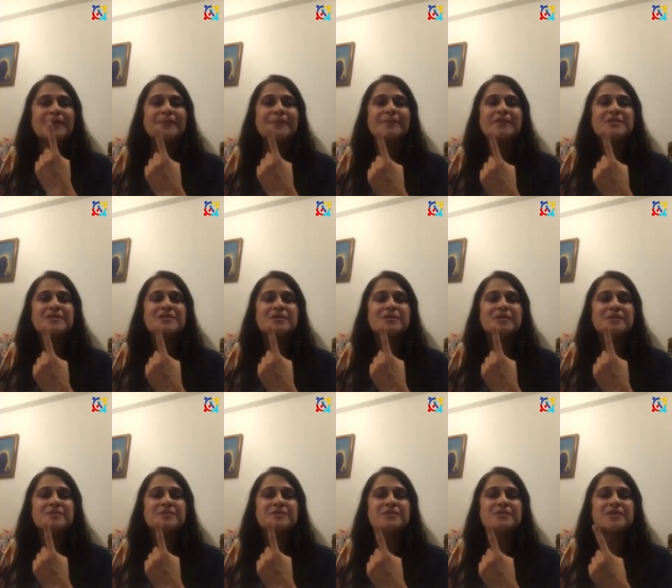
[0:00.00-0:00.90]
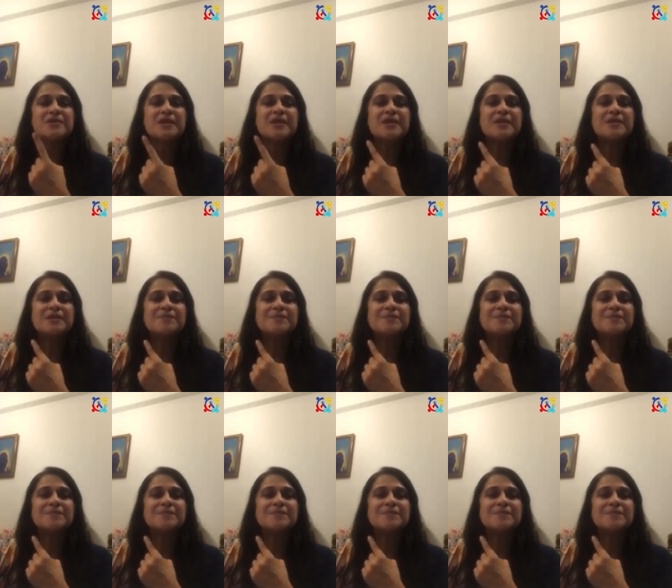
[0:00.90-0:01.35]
Press your lips together